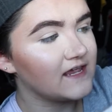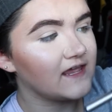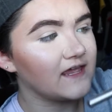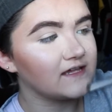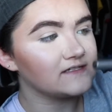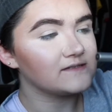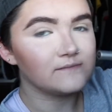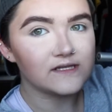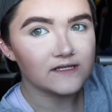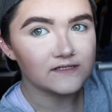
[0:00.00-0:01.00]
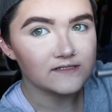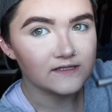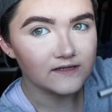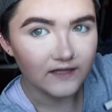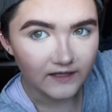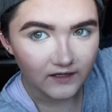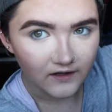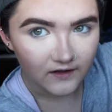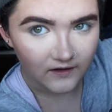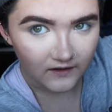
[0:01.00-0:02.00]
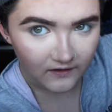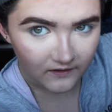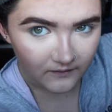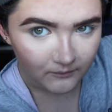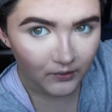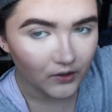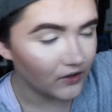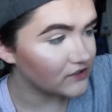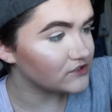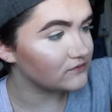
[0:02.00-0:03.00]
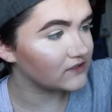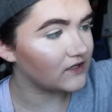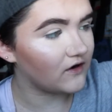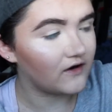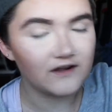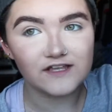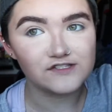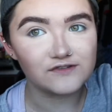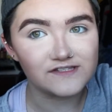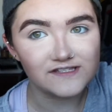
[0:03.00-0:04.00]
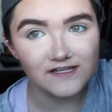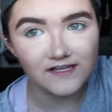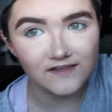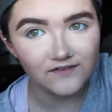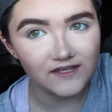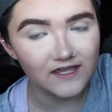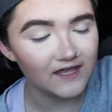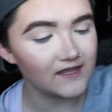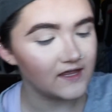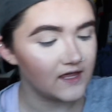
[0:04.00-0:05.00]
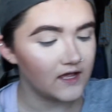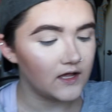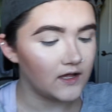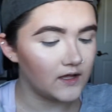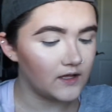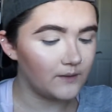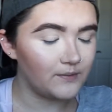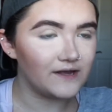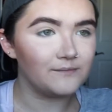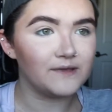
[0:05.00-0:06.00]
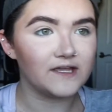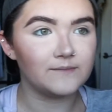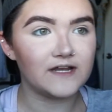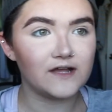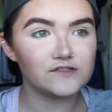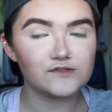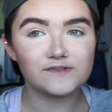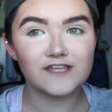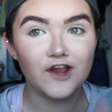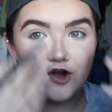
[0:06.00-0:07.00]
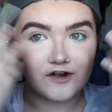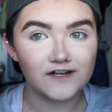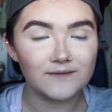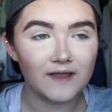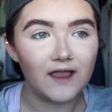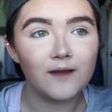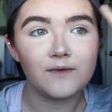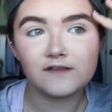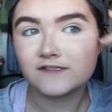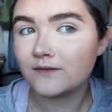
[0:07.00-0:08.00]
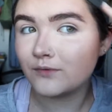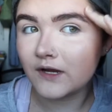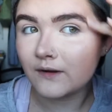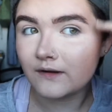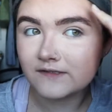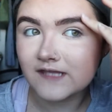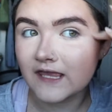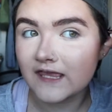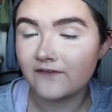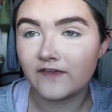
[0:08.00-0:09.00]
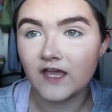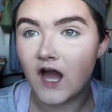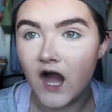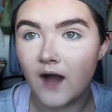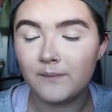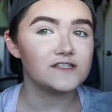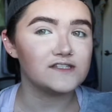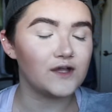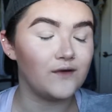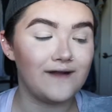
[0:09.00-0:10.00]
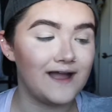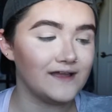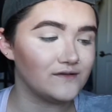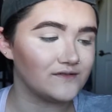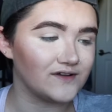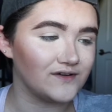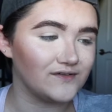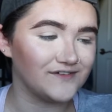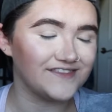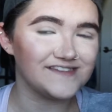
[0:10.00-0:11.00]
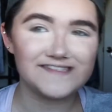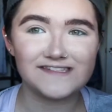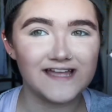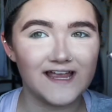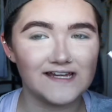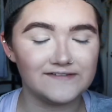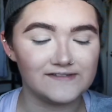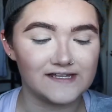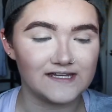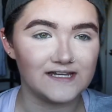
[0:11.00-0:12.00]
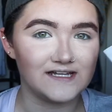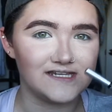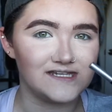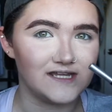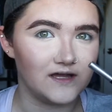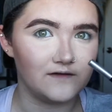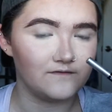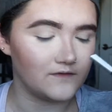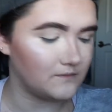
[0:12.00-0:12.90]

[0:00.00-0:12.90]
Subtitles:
takes me to like push really hard, as you can see, to even get a bit of pigment out. So it was like hurting my eyebrows to the point where I was like giving up. So I don't know. This is kind of like a dud for